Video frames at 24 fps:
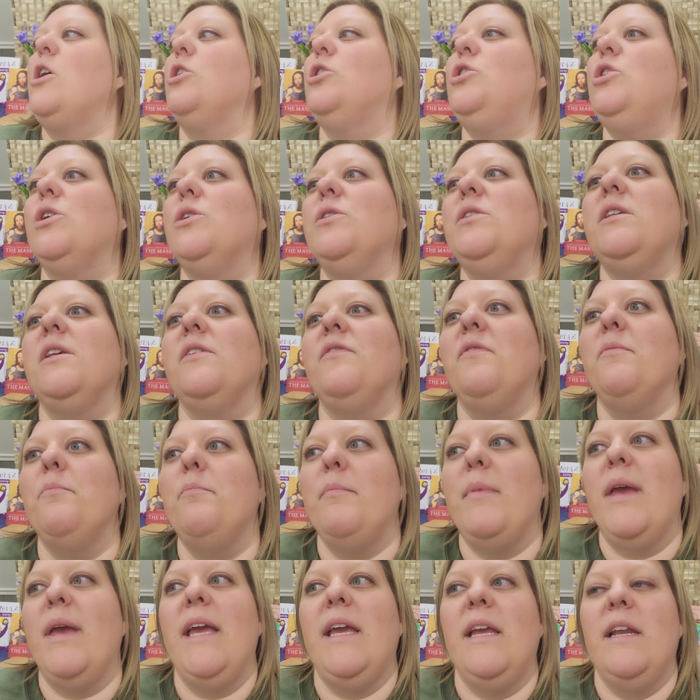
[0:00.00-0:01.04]
Joseph
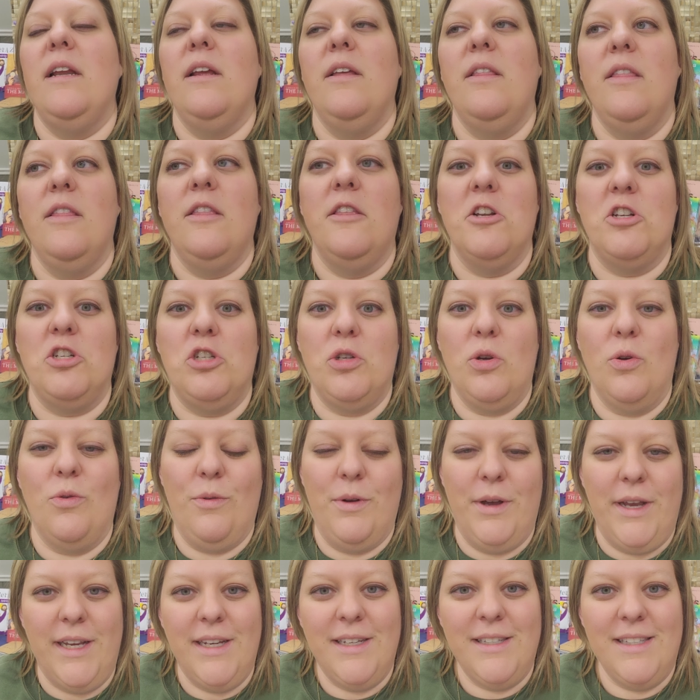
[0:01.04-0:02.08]
made the
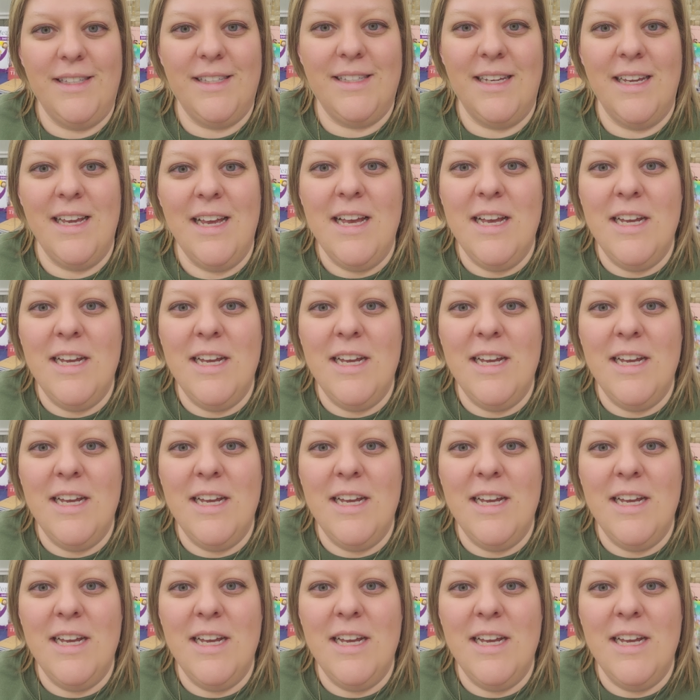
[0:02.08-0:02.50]
choice